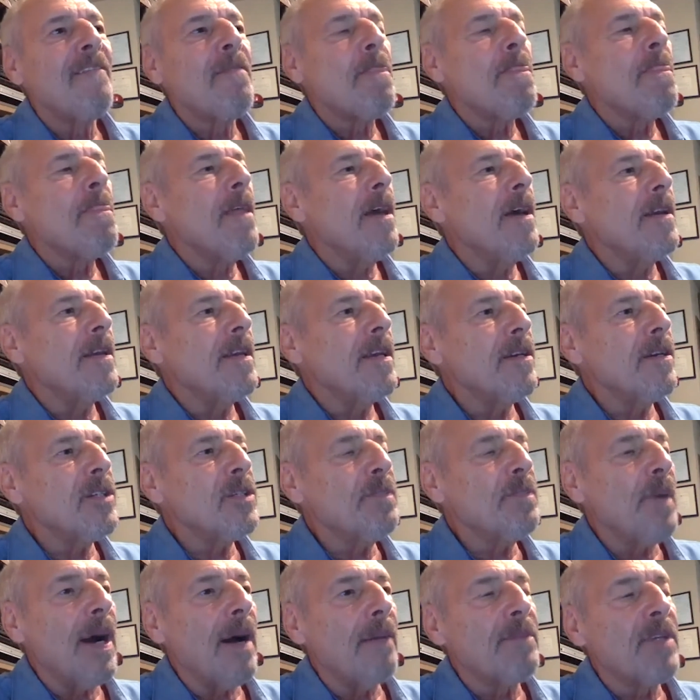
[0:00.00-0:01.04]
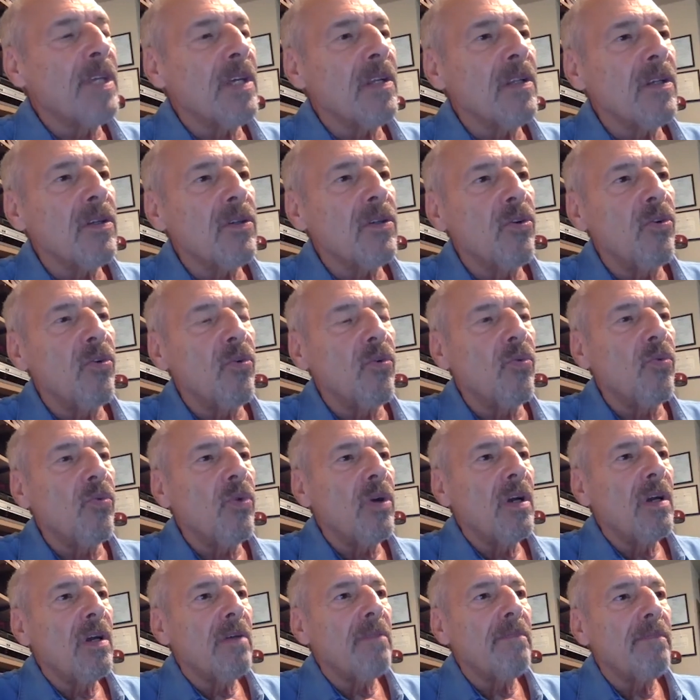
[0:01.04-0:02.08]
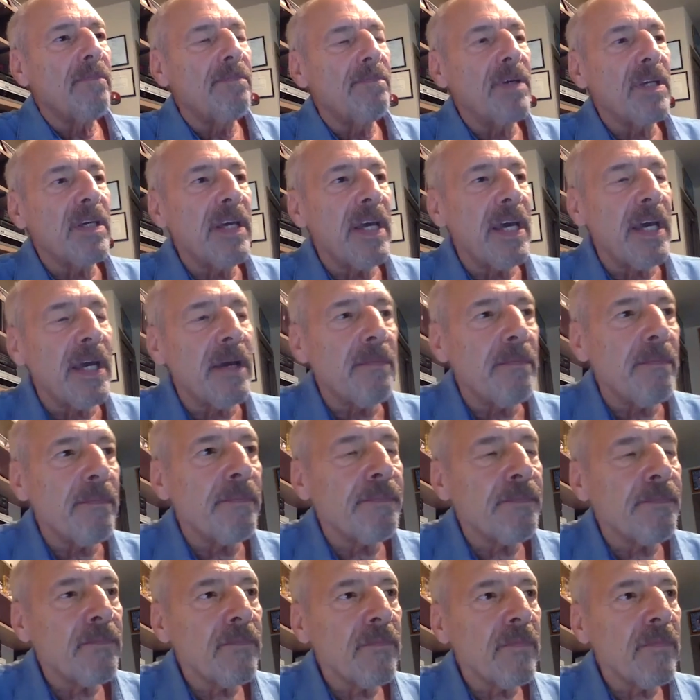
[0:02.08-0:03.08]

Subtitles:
And here's Bob Dylan, who became